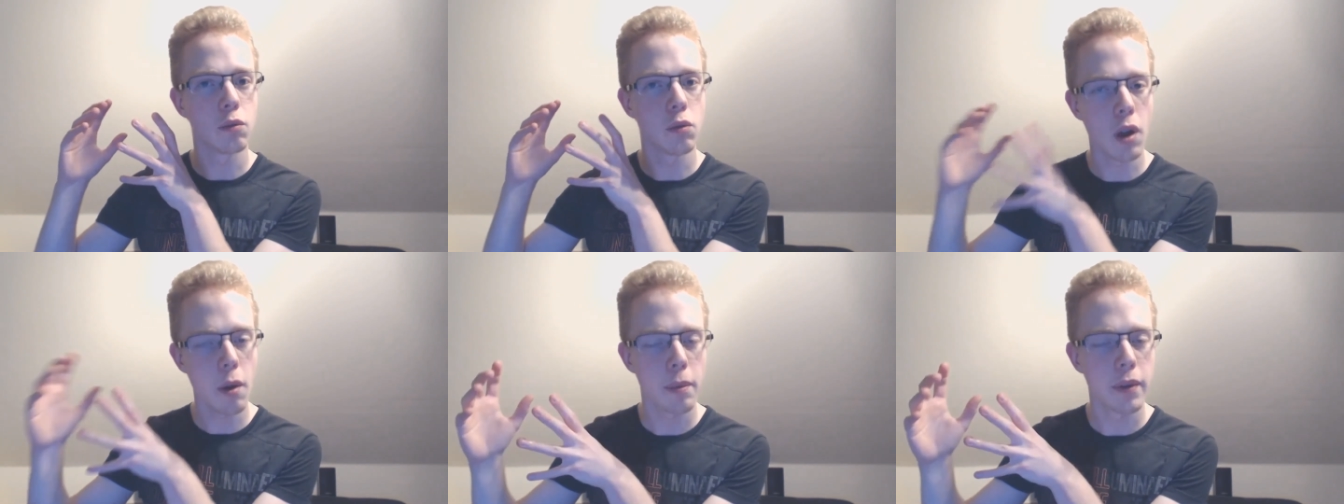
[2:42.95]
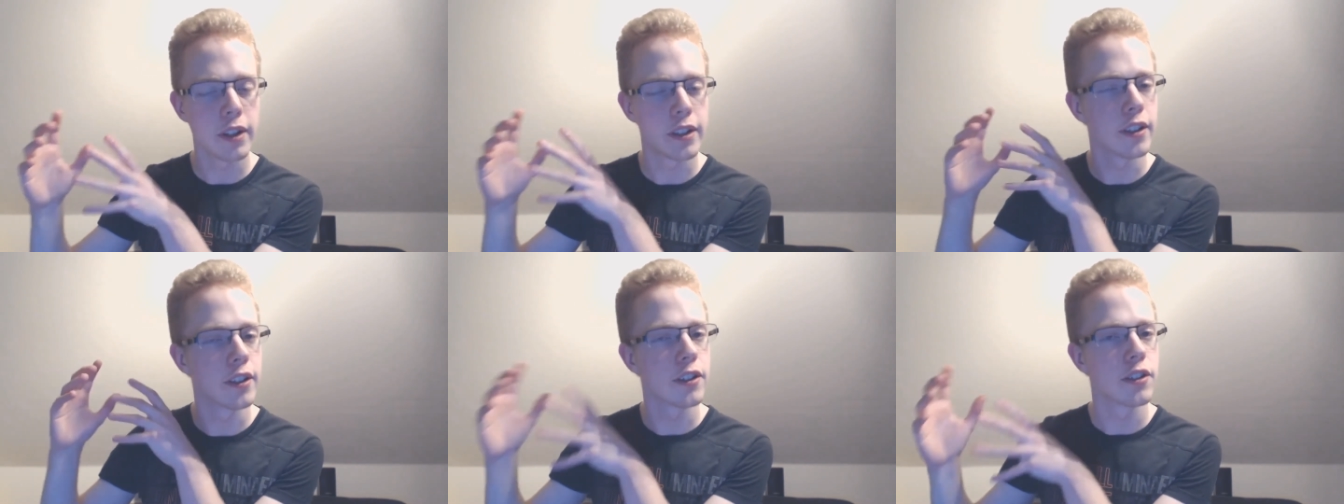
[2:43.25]

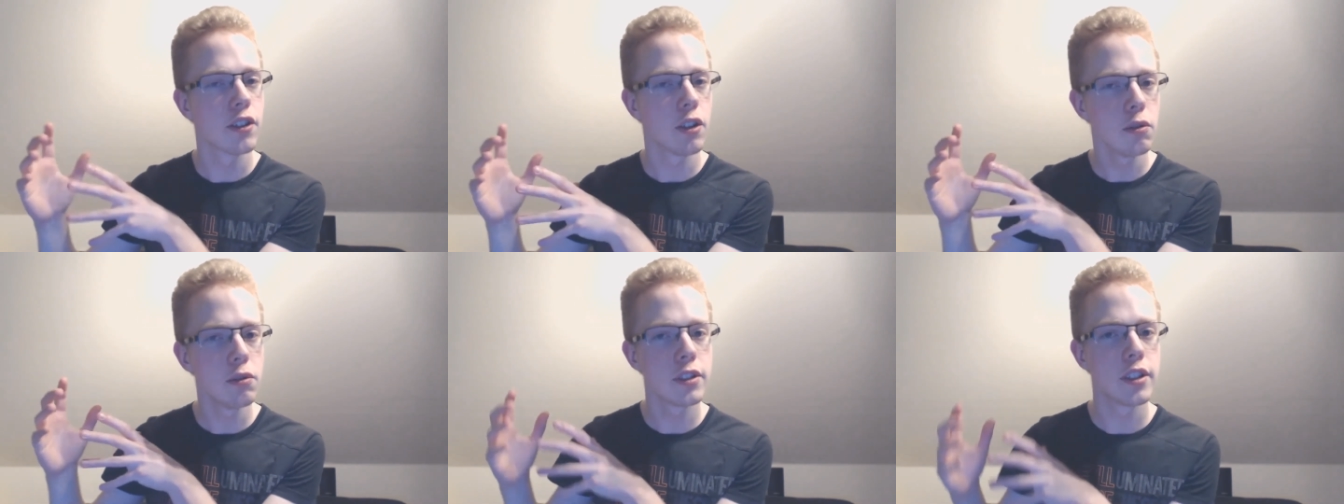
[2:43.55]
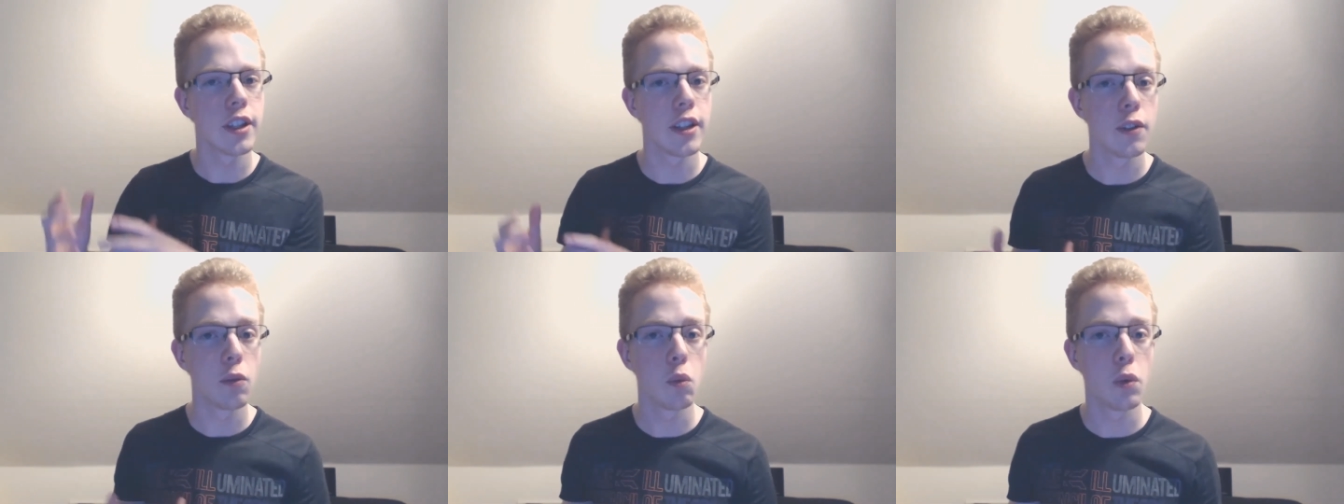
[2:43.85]
weapon it's
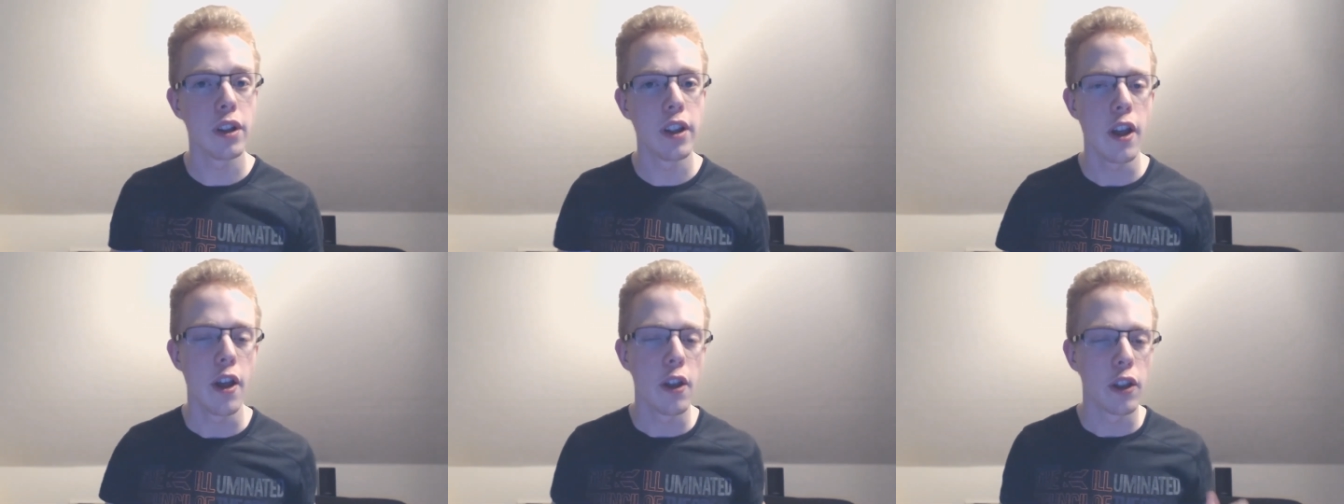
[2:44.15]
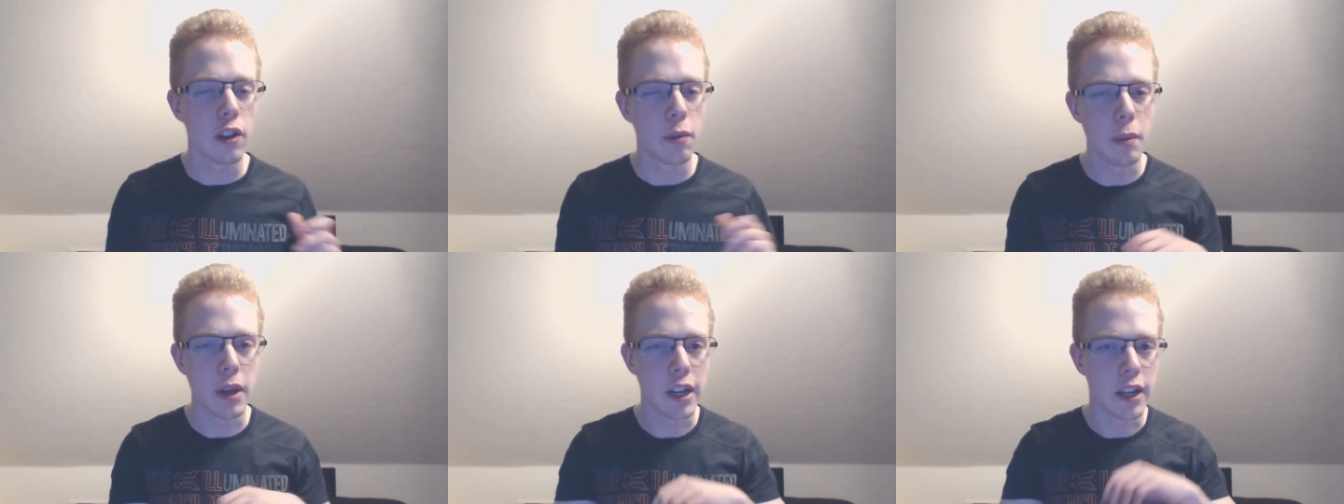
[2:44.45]
associated
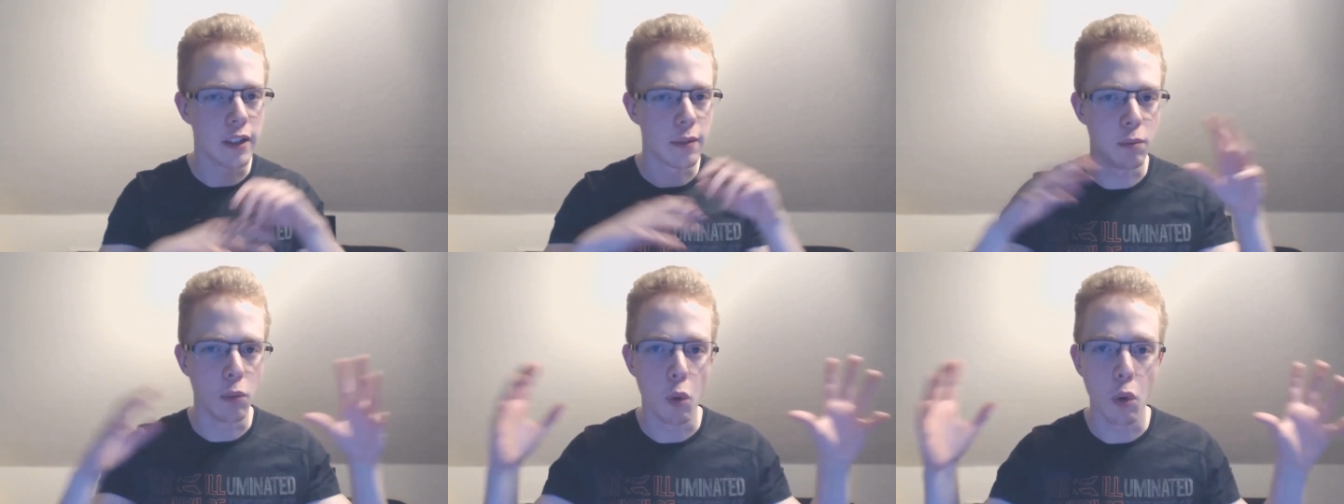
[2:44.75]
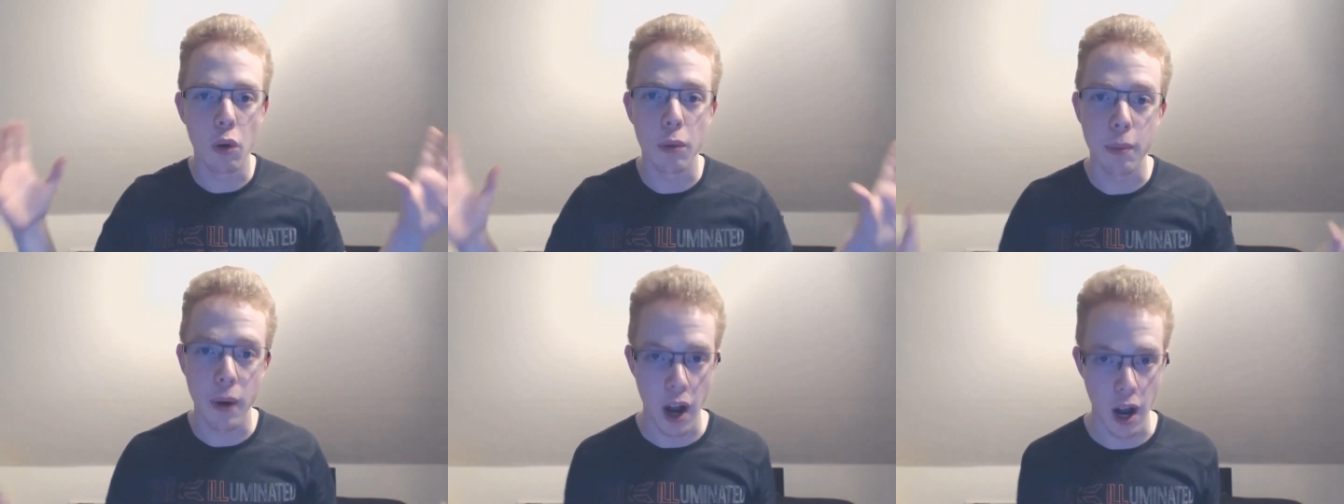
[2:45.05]
with to make it
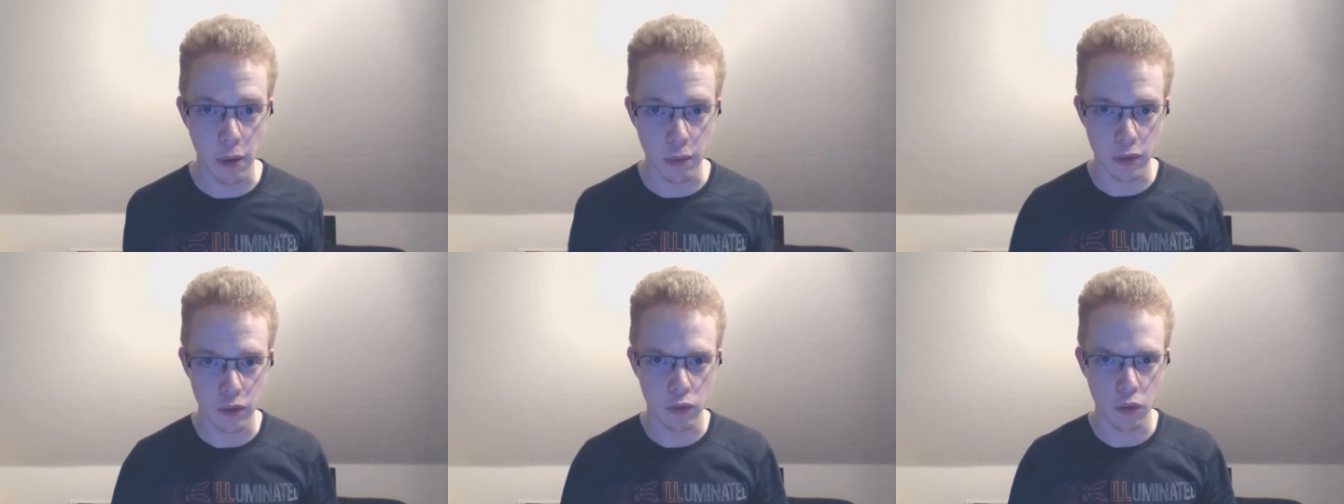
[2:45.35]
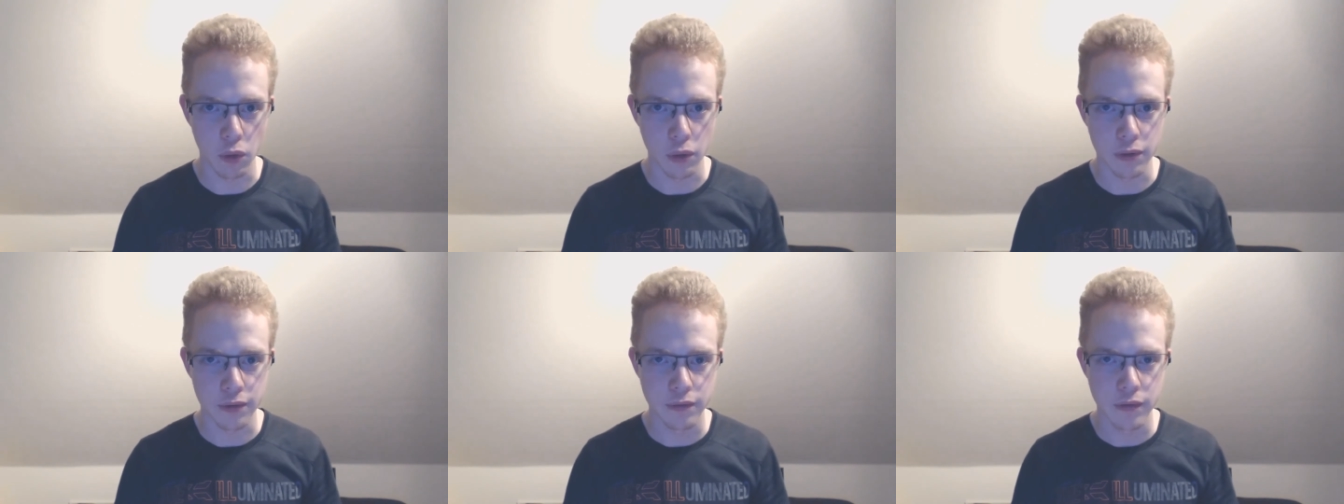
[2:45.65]
more
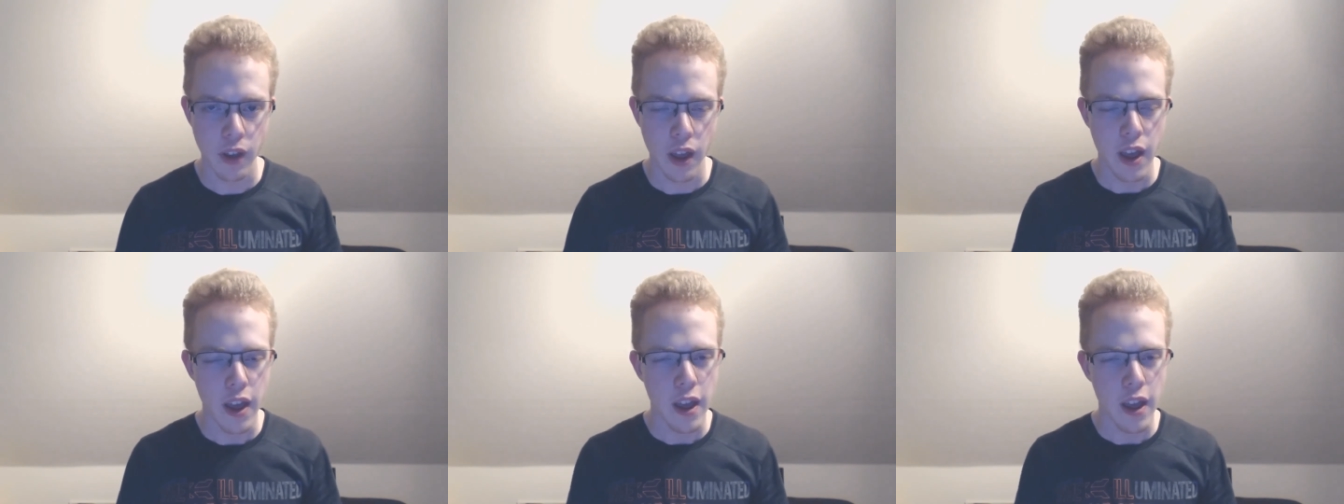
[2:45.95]
powerful.